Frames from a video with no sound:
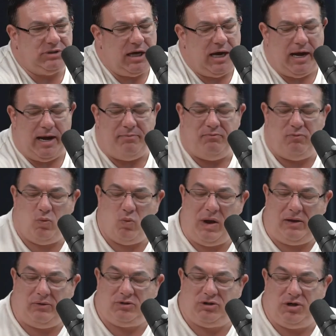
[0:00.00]
Um,
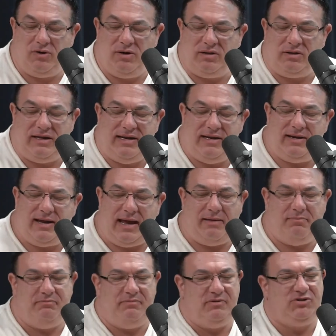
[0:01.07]
well, currently,
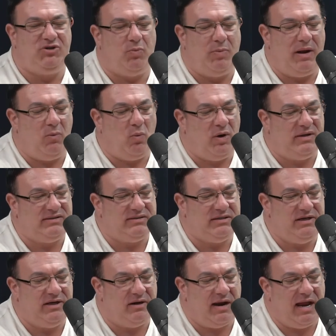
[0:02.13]
um, so about once a
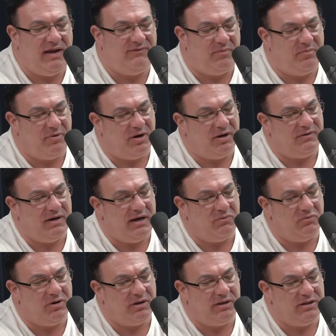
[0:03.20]
year, I have a book that I
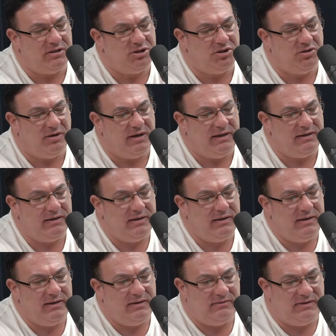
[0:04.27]
really enjoy
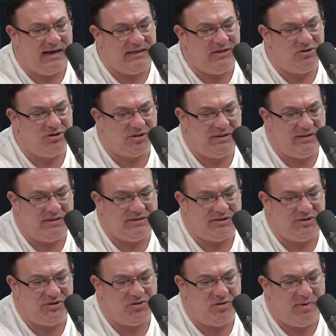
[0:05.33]
that I usually
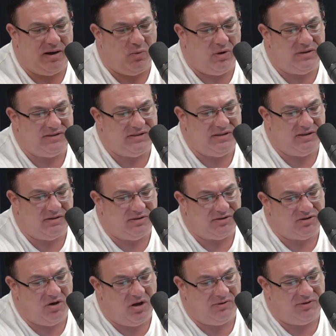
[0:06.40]
listen to about once a year. It's
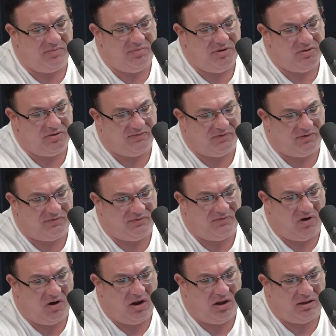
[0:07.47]
called The Beautiful
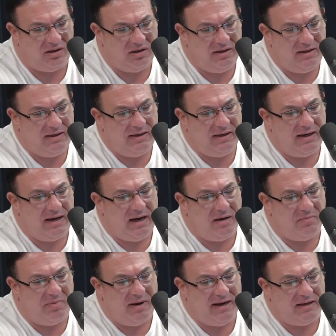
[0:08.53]
Fall. Uh,
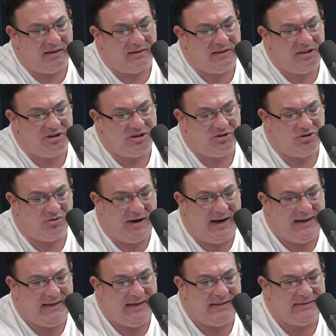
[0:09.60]
by Alicia
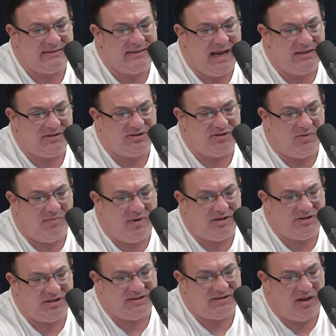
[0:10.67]
Drake. It's not so
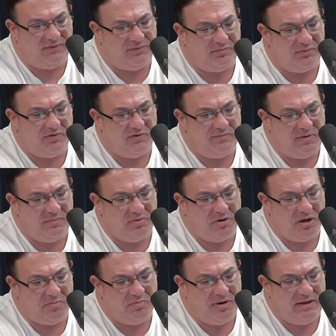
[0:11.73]
much a self improvement
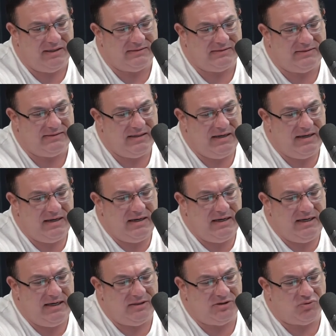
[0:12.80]
book, but it's
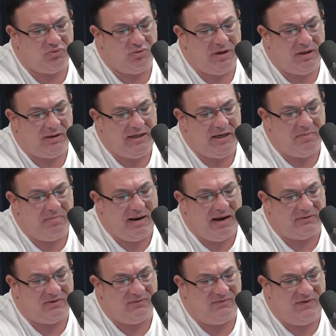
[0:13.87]
it's really
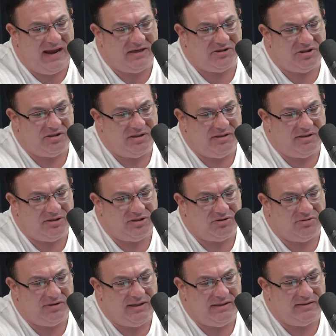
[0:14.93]
about the fashion
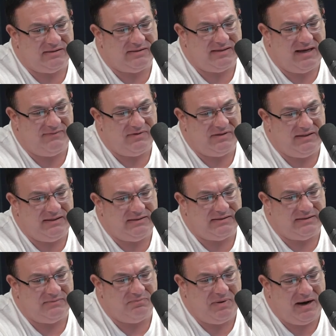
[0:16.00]
industry in the
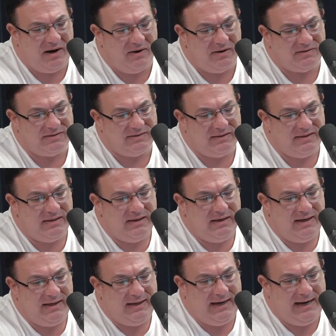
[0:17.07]
70s in Paris.
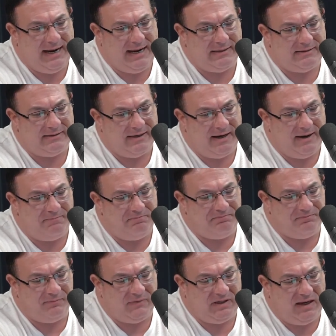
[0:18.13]
And um,
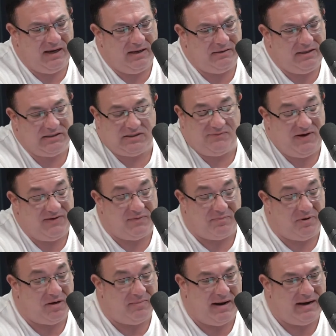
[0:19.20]
uh, it's a favorite
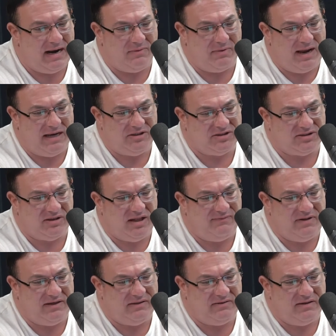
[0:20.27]
book of mine. I, I just
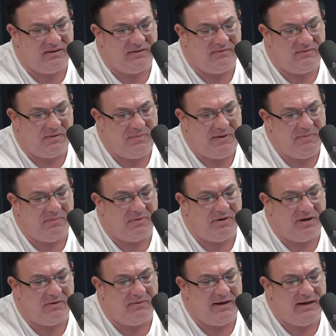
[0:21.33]
love the, the, the, people
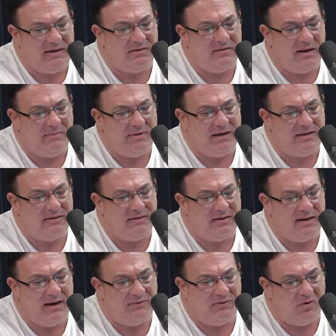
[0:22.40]
that are in it. I mean,
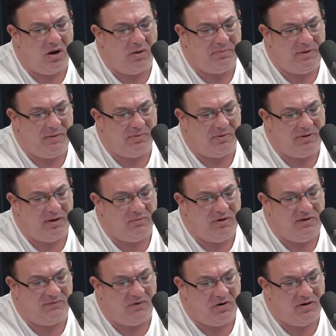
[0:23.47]
uh, they're all people that
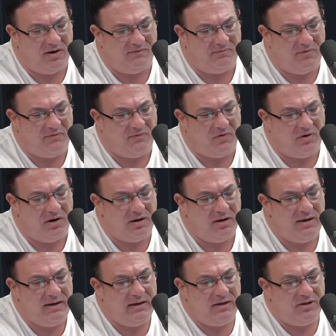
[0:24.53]
we've heard of before.
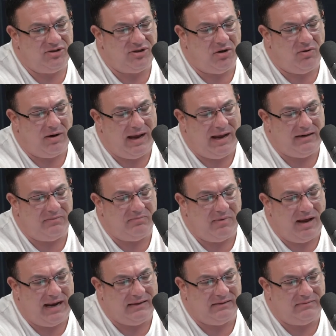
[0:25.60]
So I,
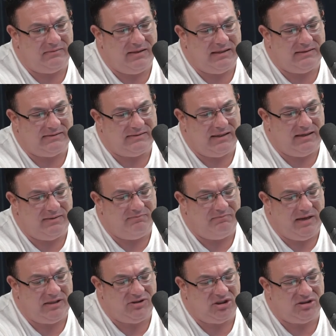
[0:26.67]
I it's uh,
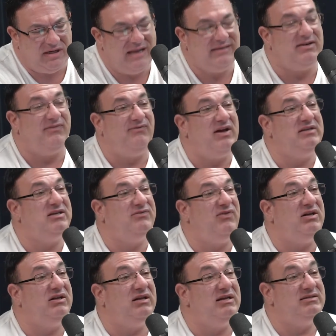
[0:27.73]
it's just it's a it's a
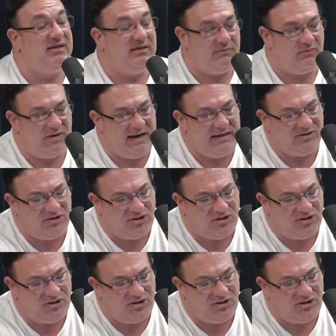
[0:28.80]
fun listen, right?